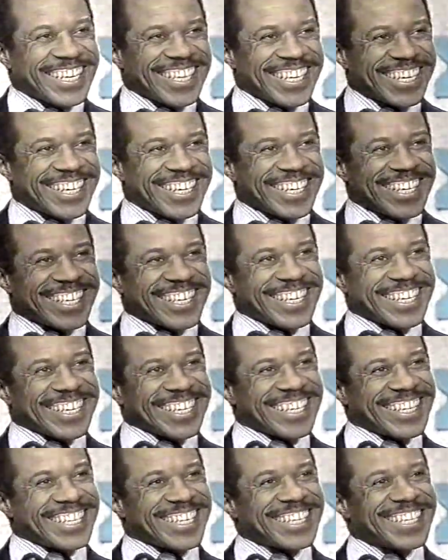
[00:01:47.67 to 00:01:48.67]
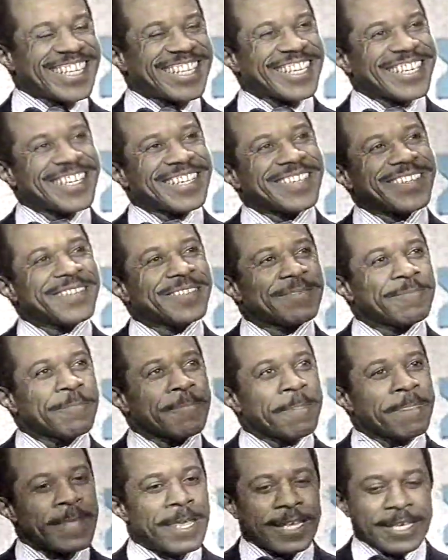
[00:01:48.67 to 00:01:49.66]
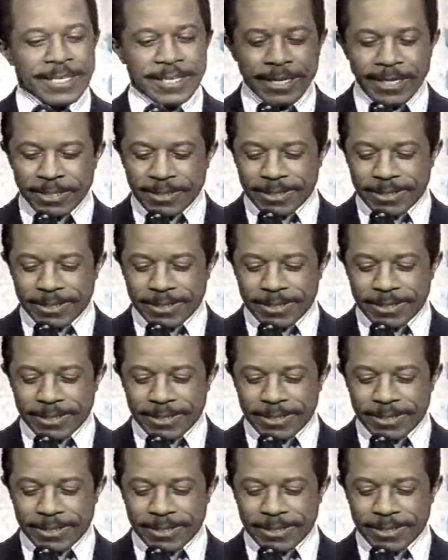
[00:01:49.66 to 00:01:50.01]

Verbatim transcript: something. You do magic. Yes,